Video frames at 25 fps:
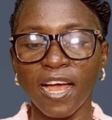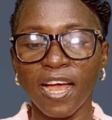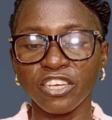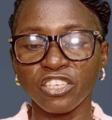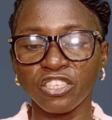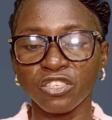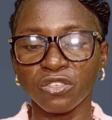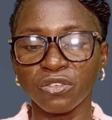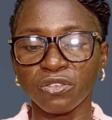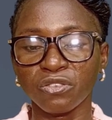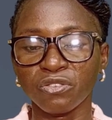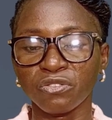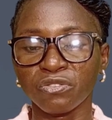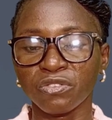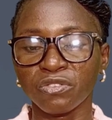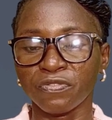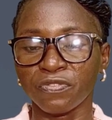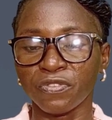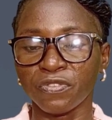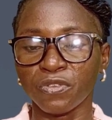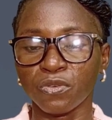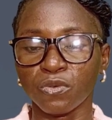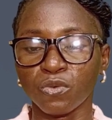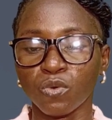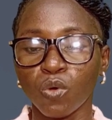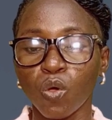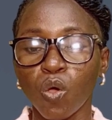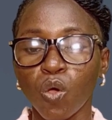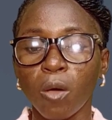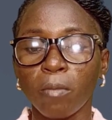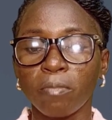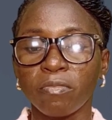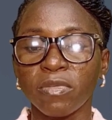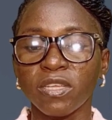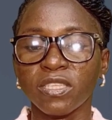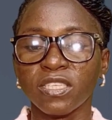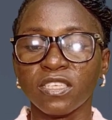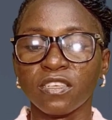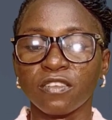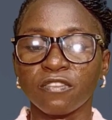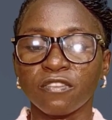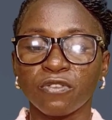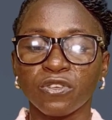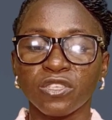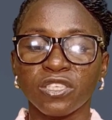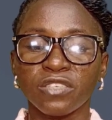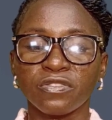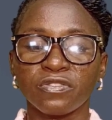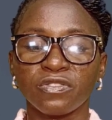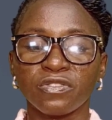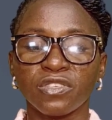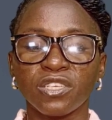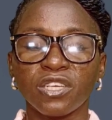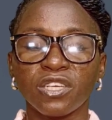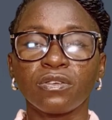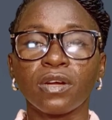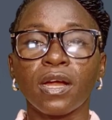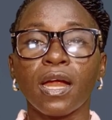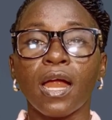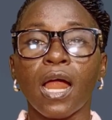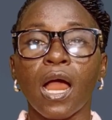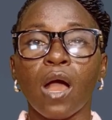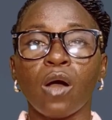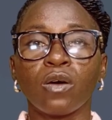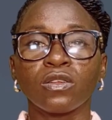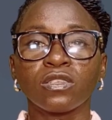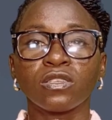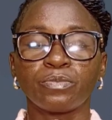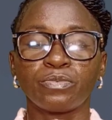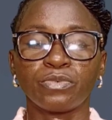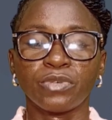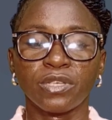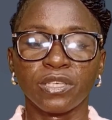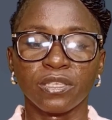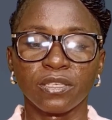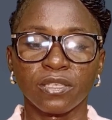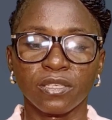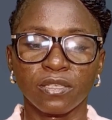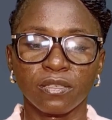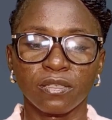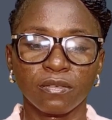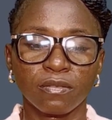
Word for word: Action Review meeting for diphtheria outbreak.